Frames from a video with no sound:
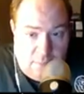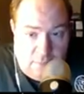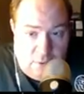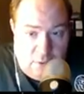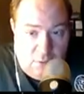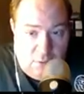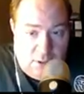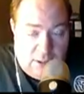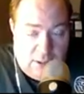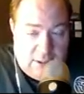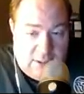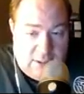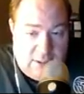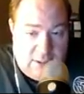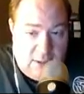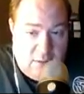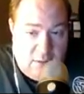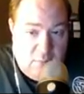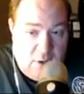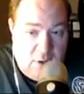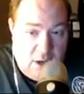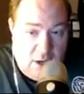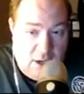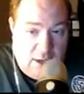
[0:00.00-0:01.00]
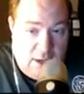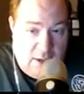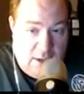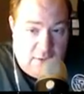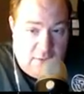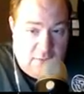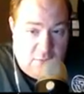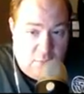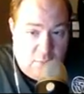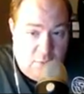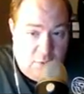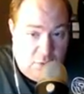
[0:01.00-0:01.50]
You can see by
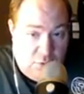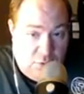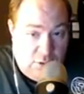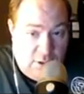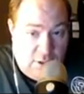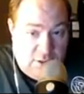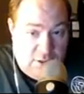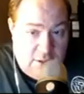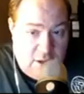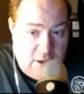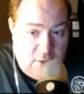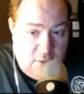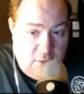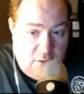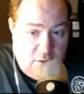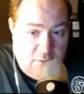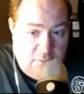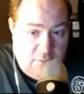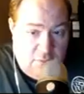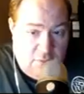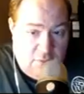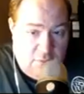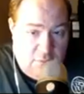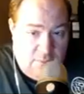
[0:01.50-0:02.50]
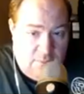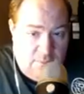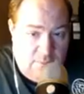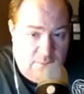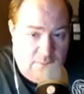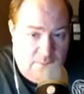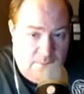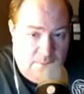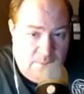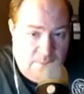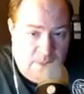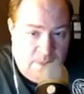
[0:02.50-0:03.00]
its abilities, however,
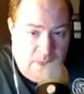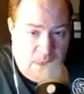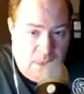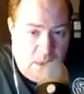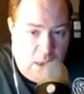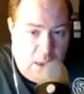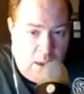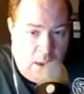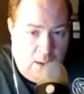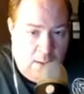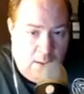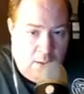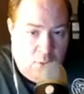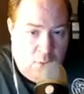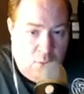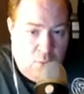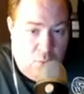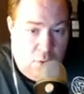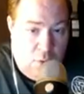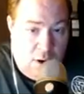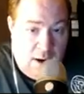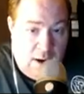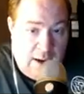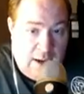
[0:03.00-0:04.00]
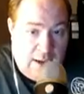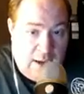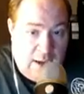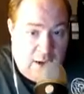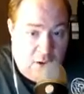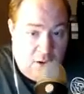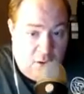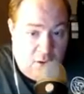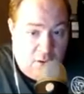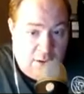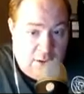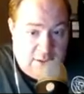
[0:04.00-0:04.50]
why it
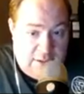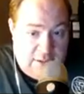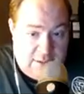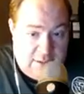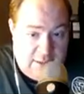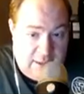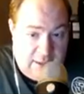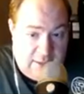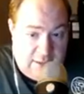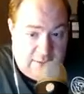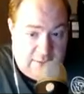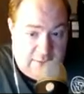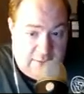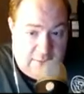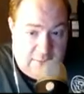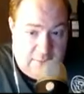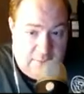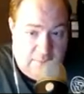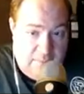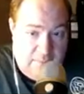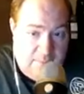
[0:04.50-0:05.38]
costs 6.